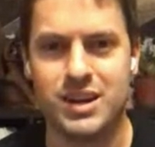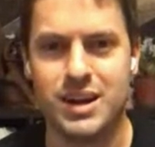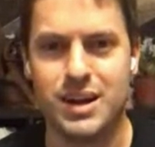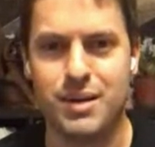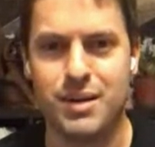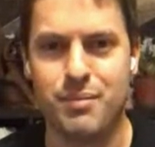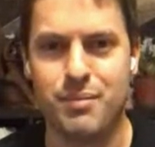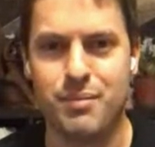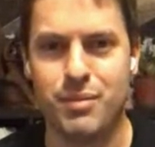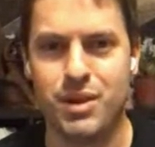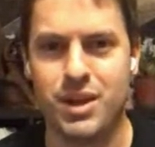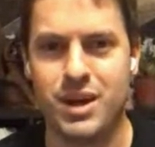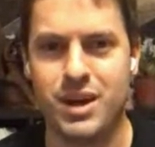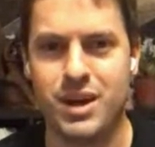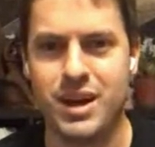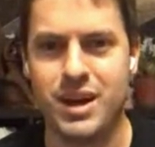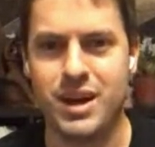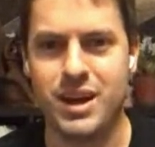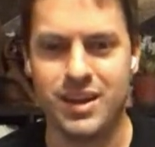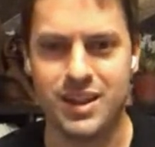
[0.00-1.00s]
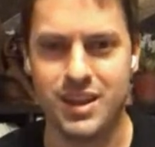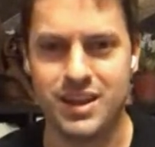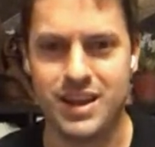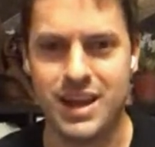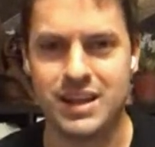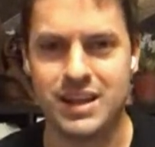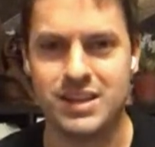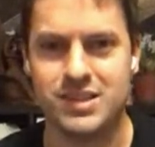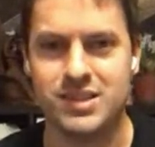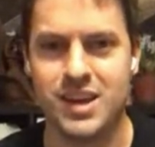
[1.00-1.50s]
post on my
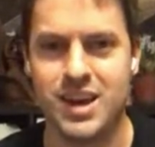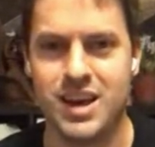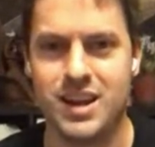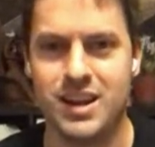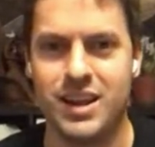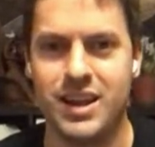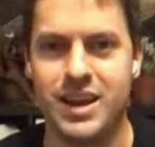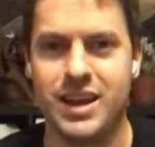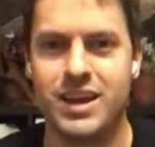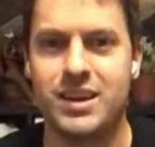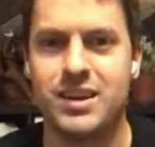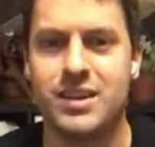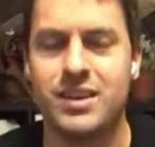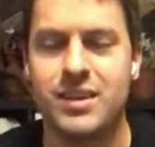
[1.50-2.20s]
timeline, and then that's it.